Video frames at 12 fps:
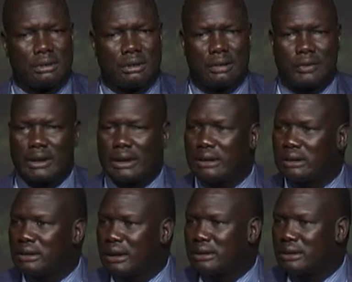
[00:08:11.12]
And then
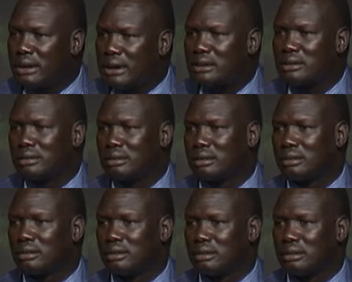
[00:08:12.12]
1998,
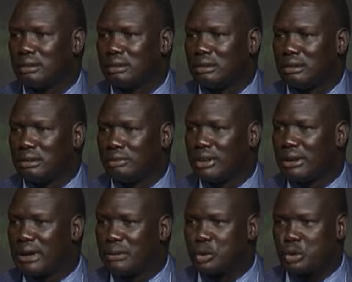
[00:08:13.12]
they
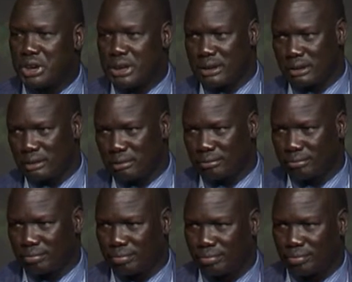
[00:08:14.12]
came to Kenya,
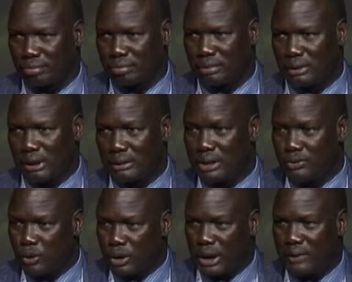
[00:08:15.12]
and they
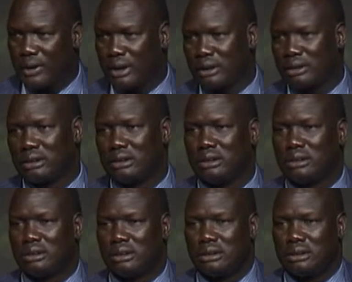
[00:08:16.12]
found out there.
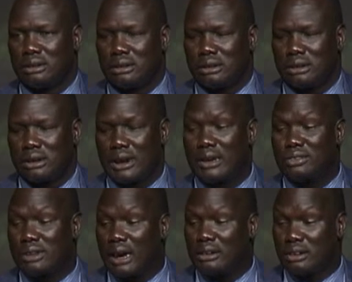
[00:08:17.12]
And I
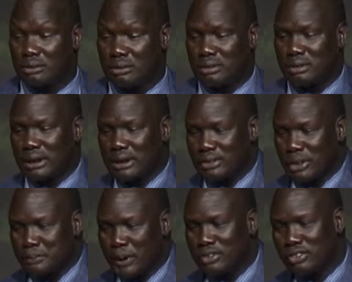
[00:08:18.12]
started, that is the
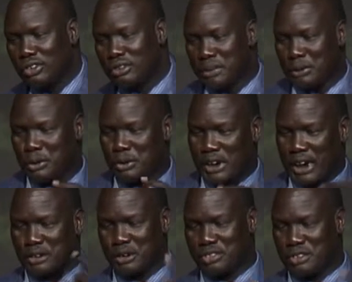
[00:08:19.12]
first church, maybe you
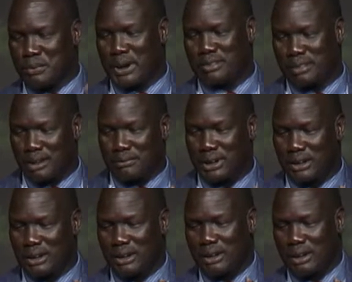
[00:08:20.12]
cannot see myself.
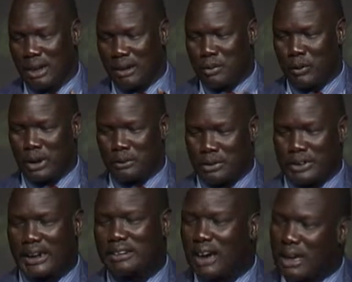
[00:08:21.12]
I'm the one with the
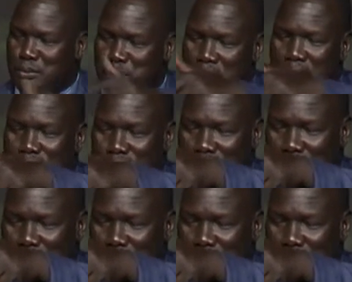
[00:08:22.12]
red tie behind there,